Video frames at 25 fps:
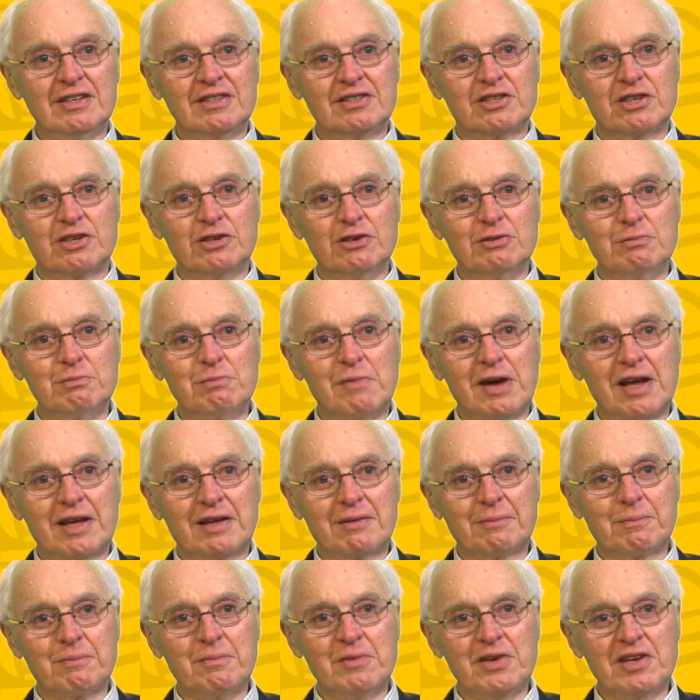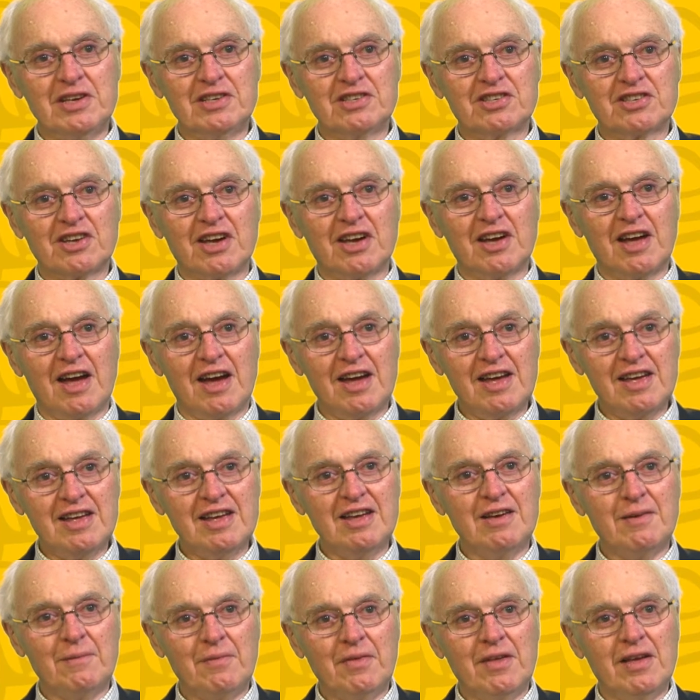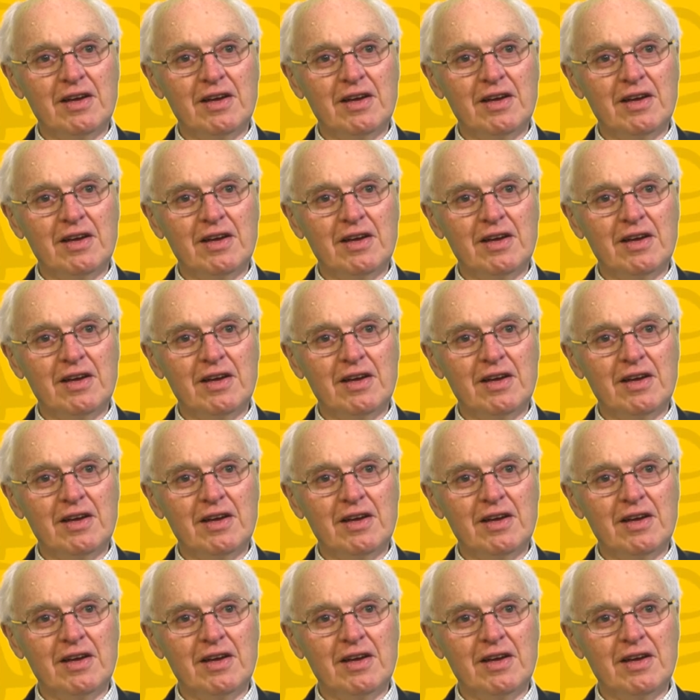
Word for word: to make me say, hey,